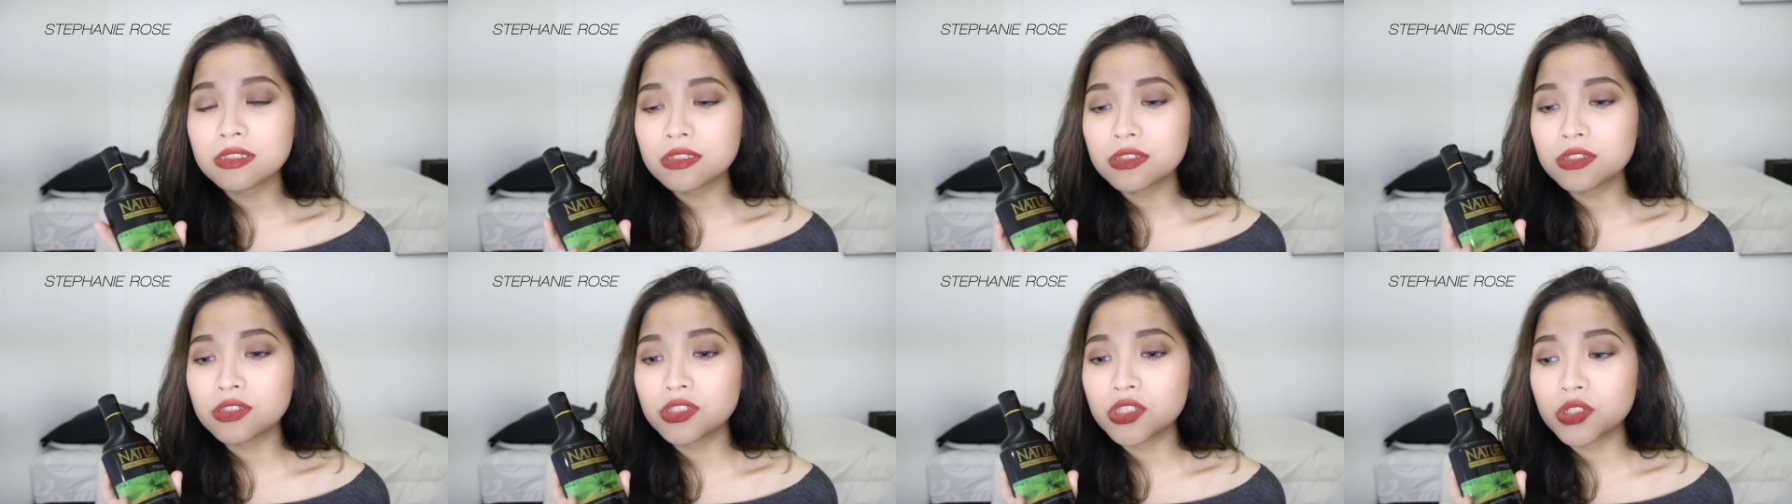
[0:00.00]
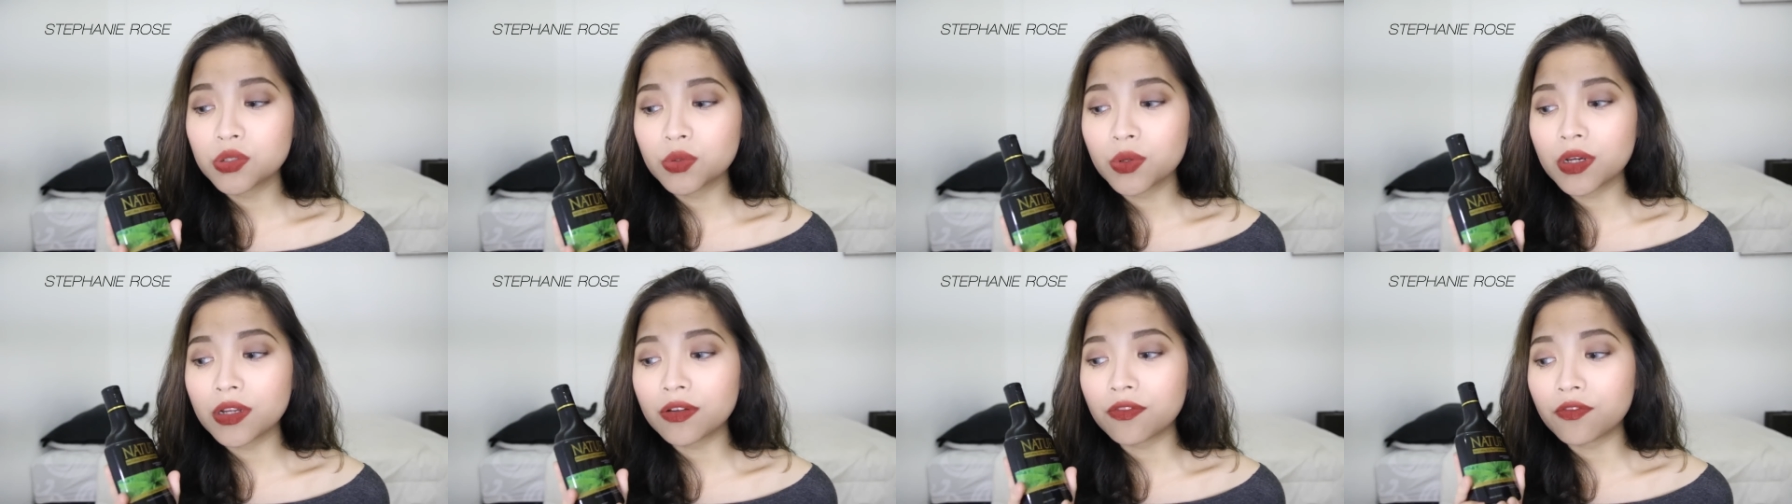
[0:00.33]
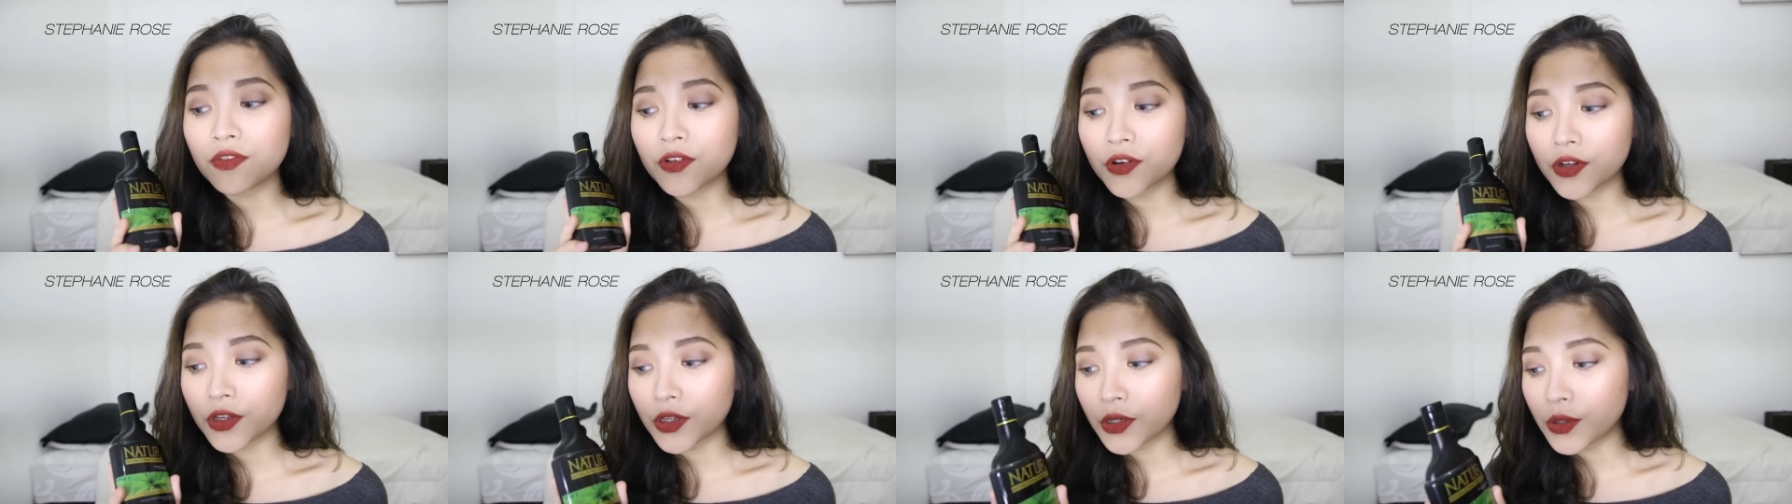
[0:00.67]
to do it
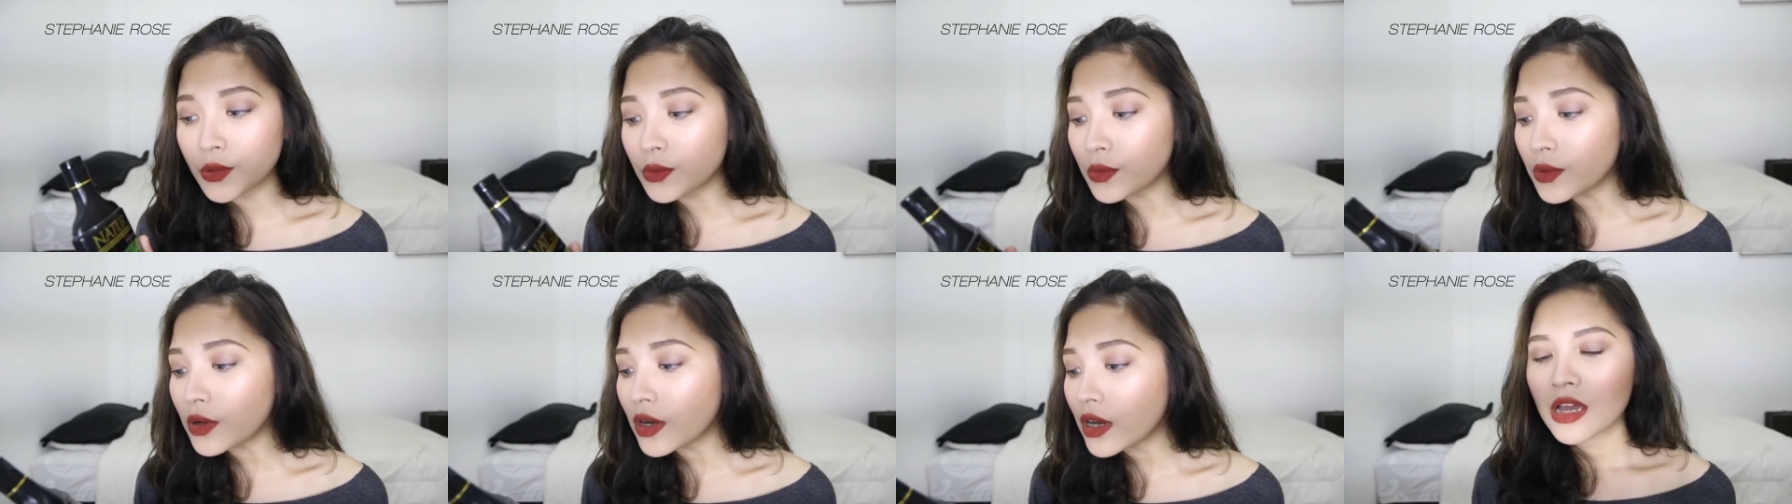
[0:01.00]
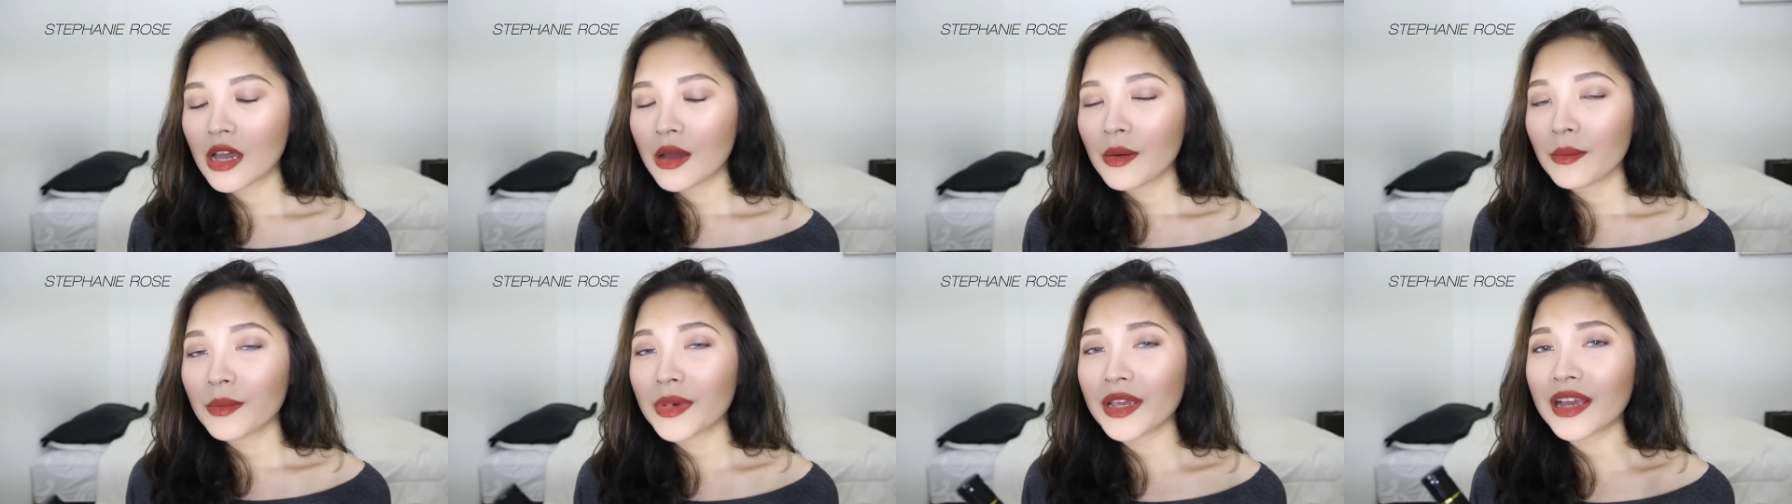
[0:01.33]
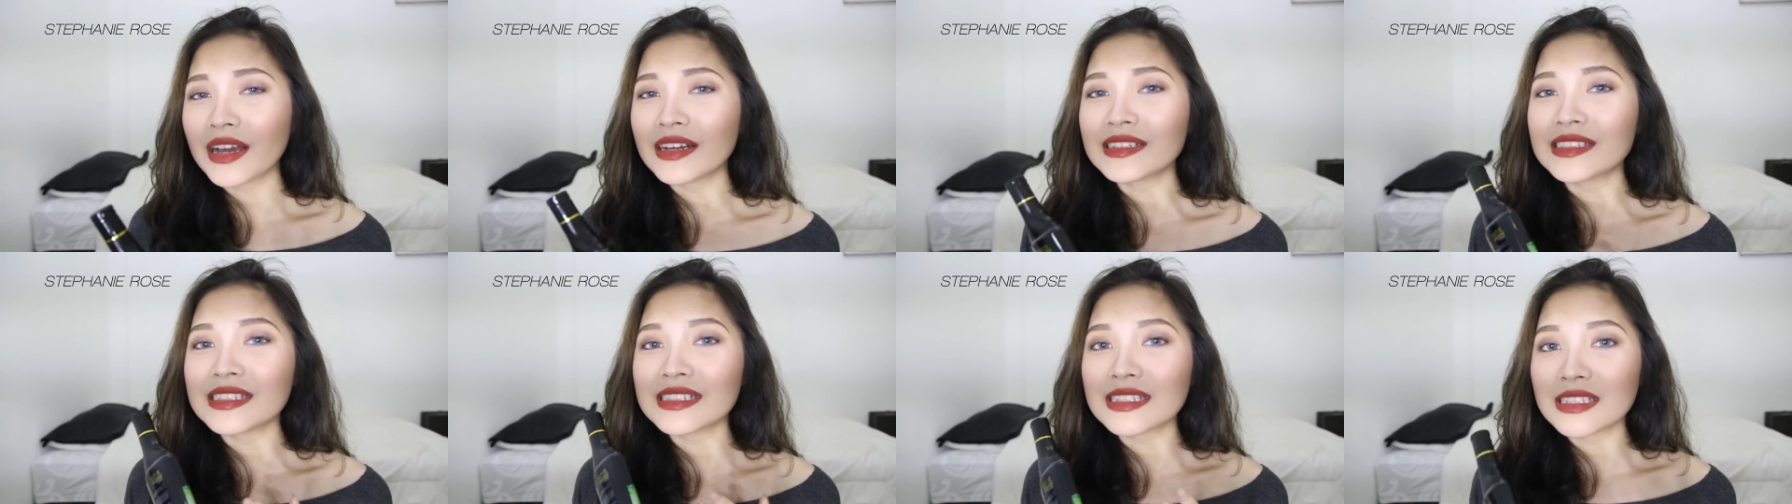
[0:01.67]
for you
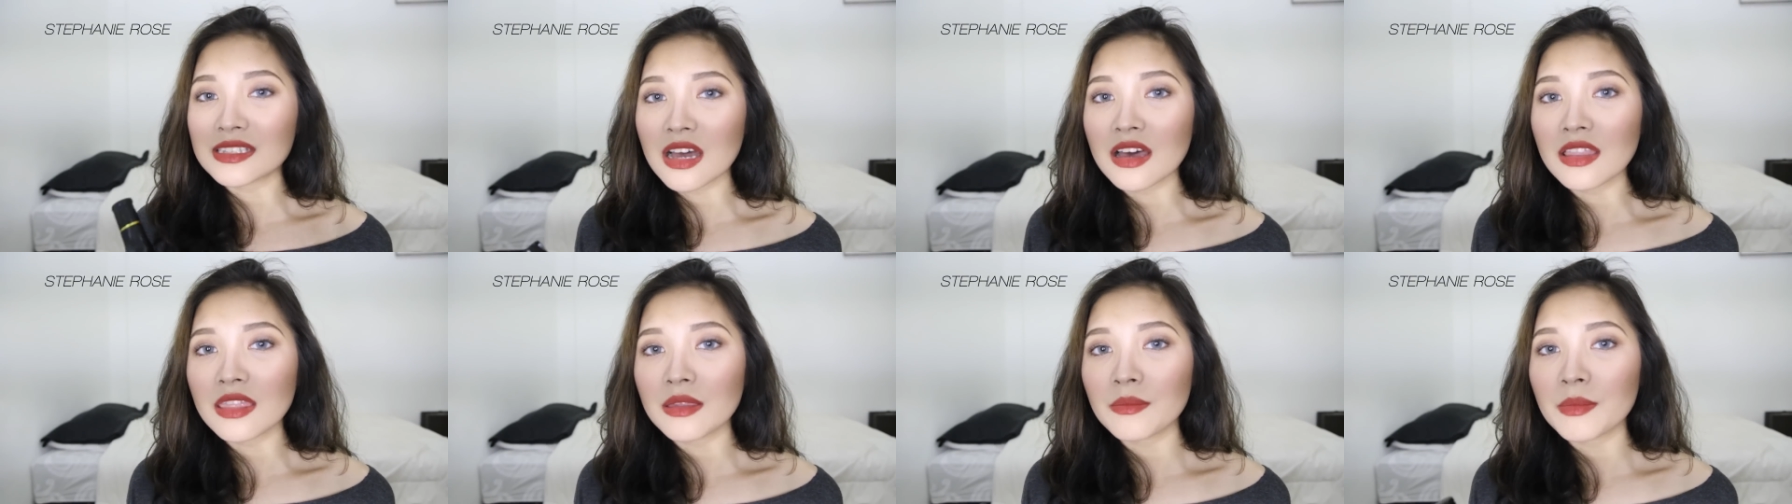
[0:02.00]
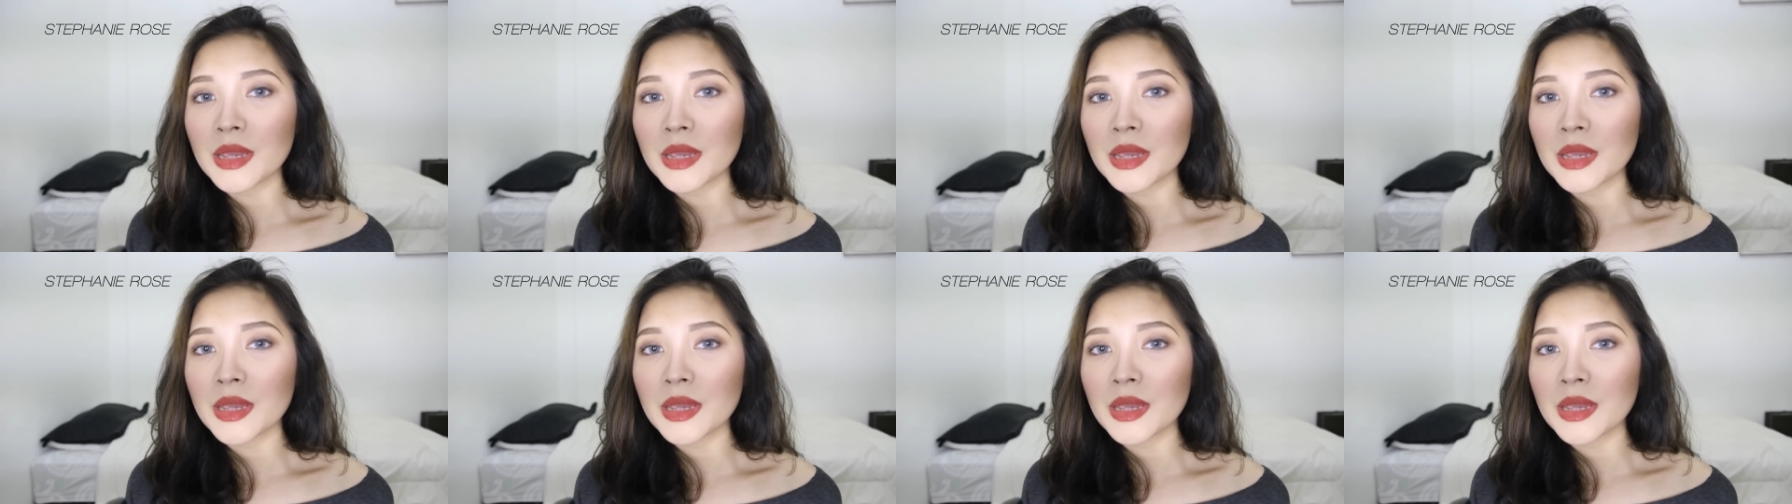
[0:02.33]
because it's not